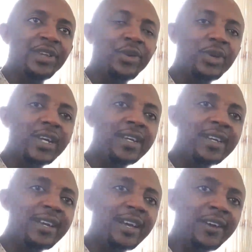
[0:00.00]
You
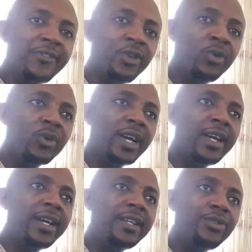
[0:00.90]
can have a look,
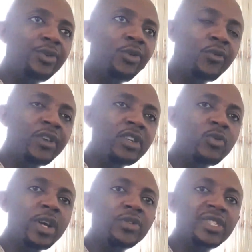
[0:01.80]
and you look very
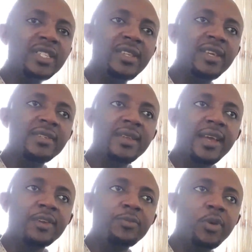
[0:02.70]
well. You see things
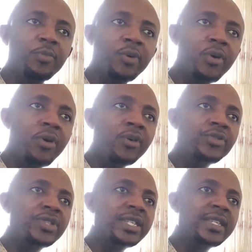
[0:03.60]
like pawpaw,
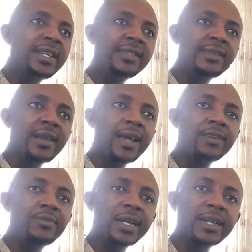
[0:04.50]
you see things
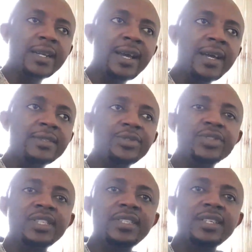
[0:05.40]
like bananas, you
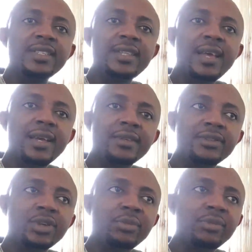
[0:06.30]
see things like
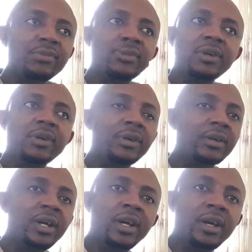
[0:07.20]
some
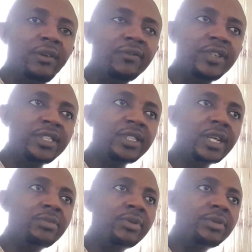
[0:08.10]

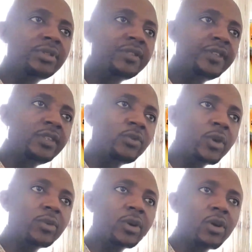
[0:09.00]
vegetables, even
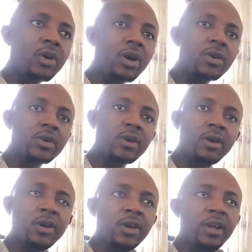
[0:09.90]
what we call
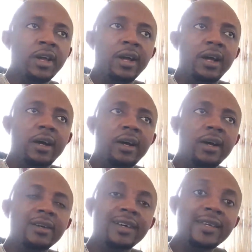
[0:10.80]
okra,
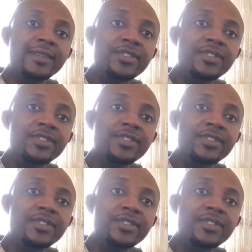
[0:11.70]
and